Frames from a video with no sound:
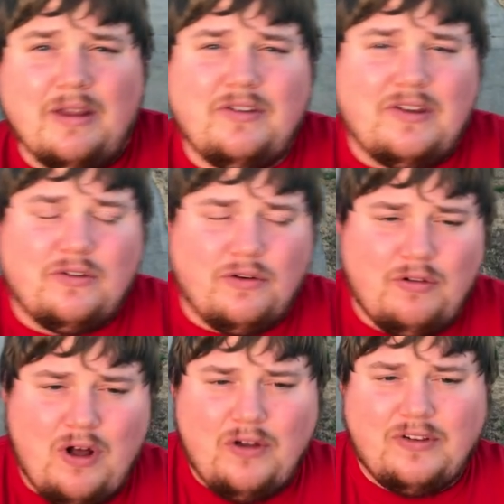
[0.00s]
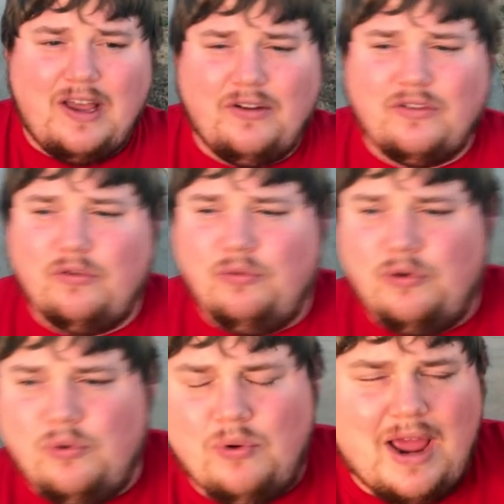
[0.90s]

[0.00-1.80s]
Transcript: sister-in-law's house to do